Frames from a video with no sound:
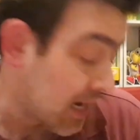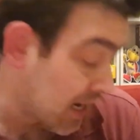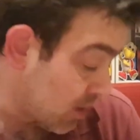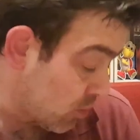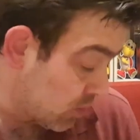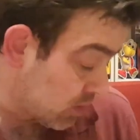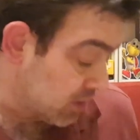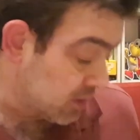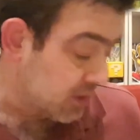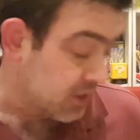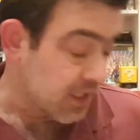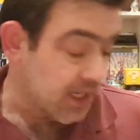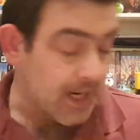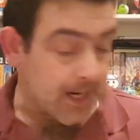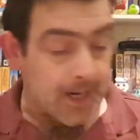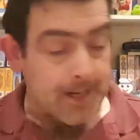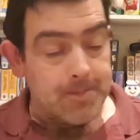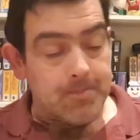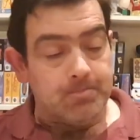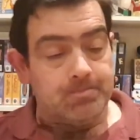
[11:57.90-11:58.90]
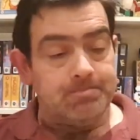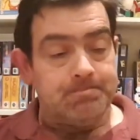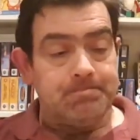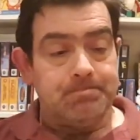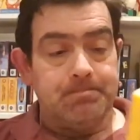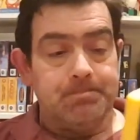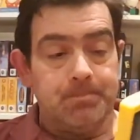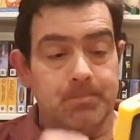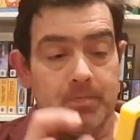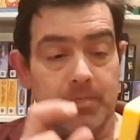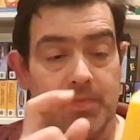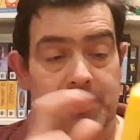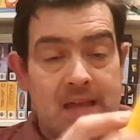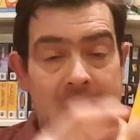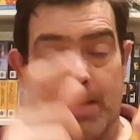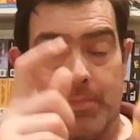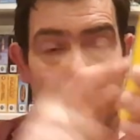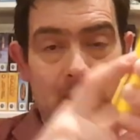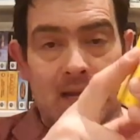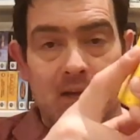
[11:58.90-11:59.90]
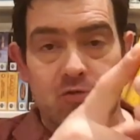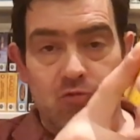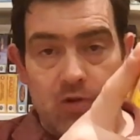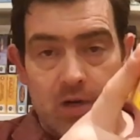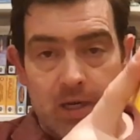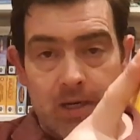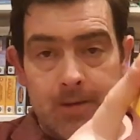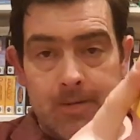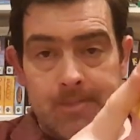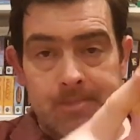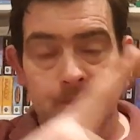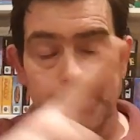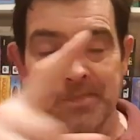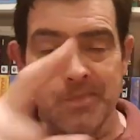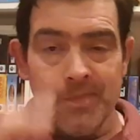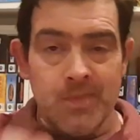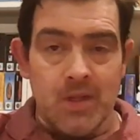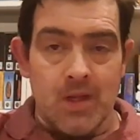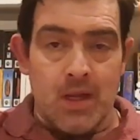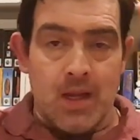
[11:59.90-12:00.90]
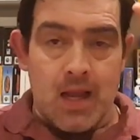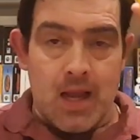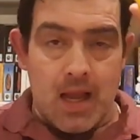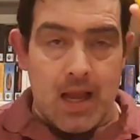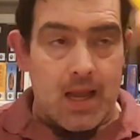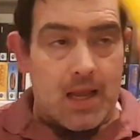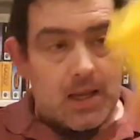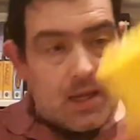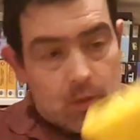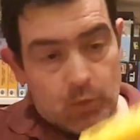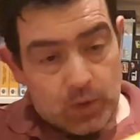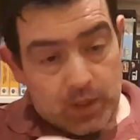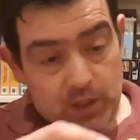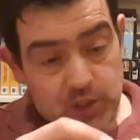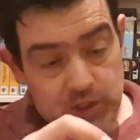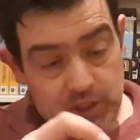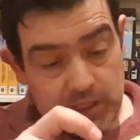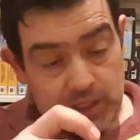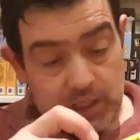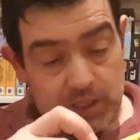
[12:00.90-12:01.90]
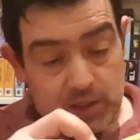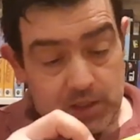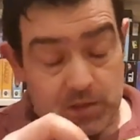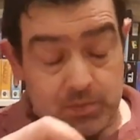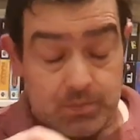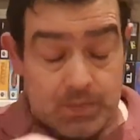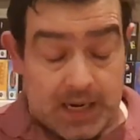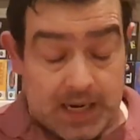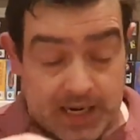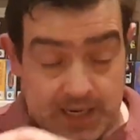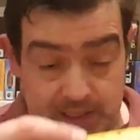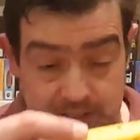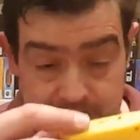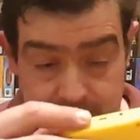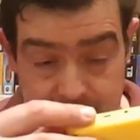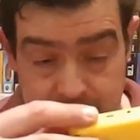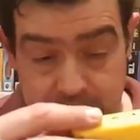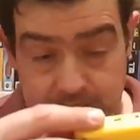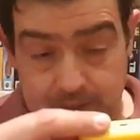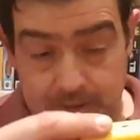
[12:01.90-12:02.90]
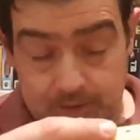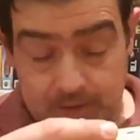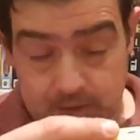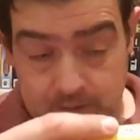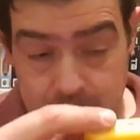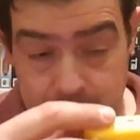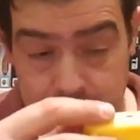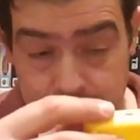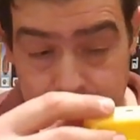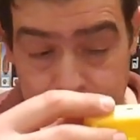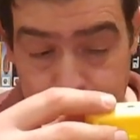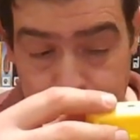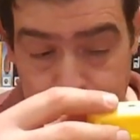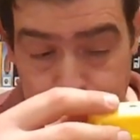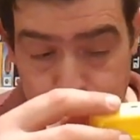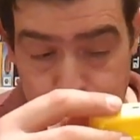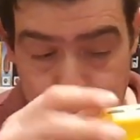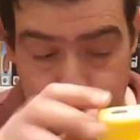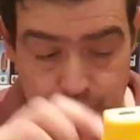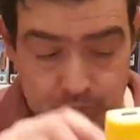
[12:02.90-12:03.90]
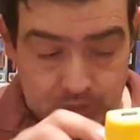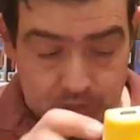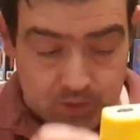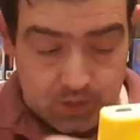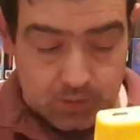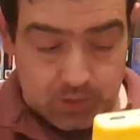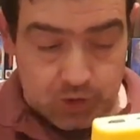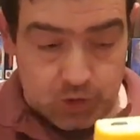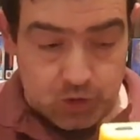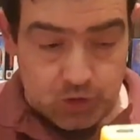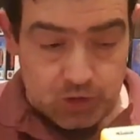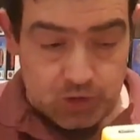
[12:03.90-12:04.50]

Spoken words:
I will say that battery, which is, might I say, let me